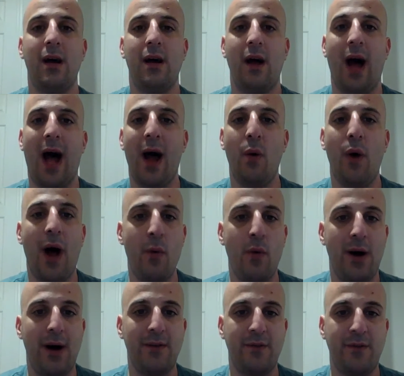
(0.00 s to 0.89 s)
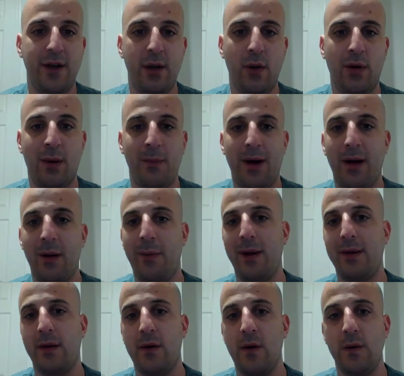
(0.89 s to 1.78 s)
I will have a video come out
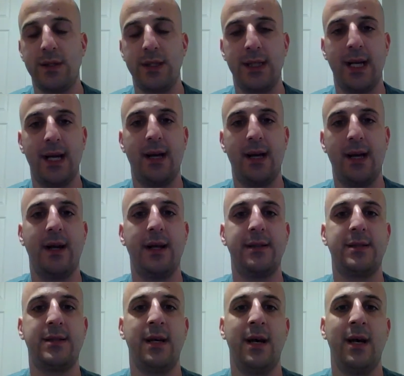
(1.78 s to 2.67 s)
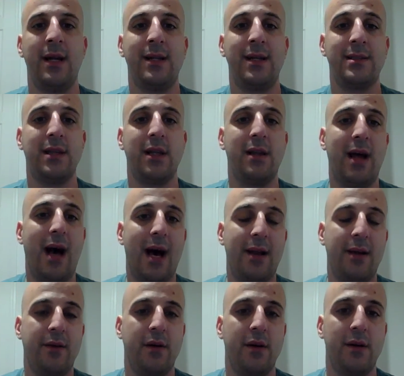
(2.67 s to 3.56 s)
about the coaching candidates. There's a lot
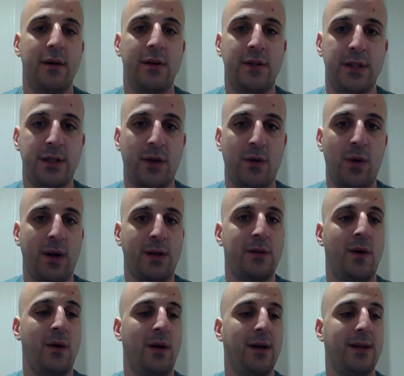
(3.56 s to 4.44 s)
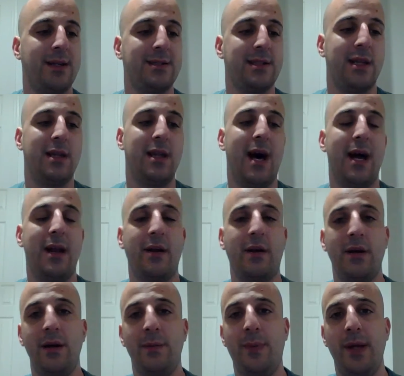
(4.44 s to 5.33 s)
of, just a quick note on it, there's a lot of
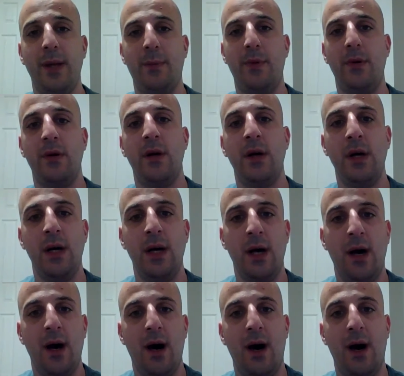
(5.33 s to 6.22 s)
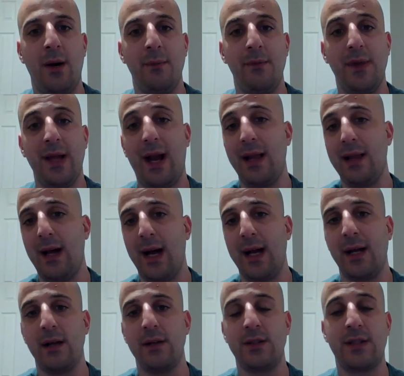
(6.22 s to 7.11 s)
good people that I
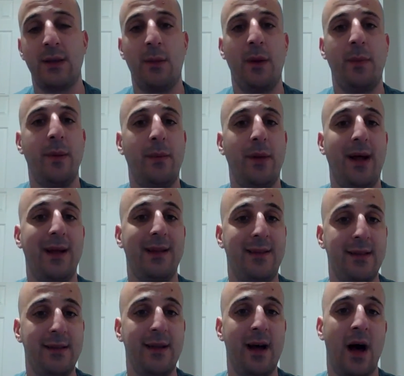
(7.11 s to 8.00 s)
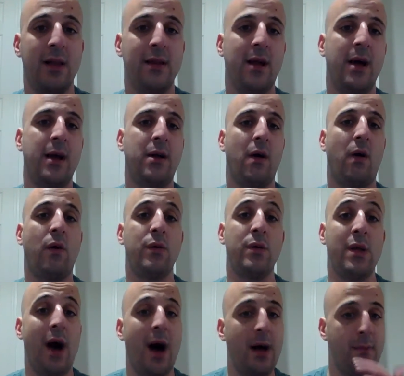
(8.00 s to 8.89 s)
like. Some of the people I did not like are
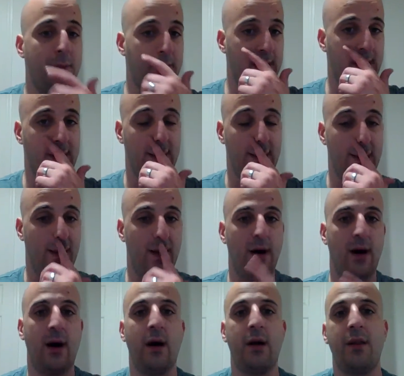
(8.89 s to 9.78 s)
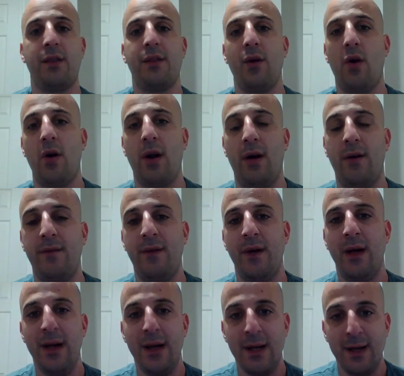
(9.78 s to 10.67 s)
not being thought of
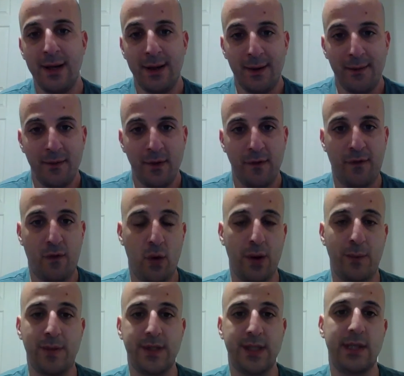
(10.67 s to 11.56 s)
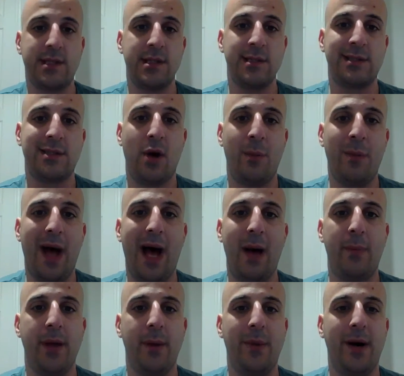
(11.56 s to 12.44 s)
for the position, so I'm
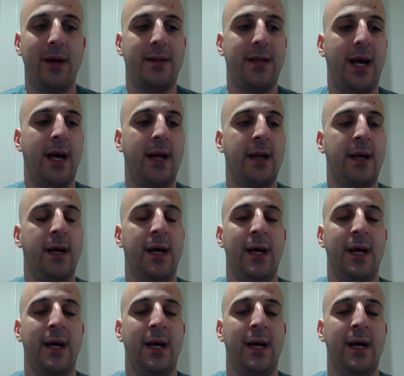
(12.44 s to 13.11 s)
happy about that.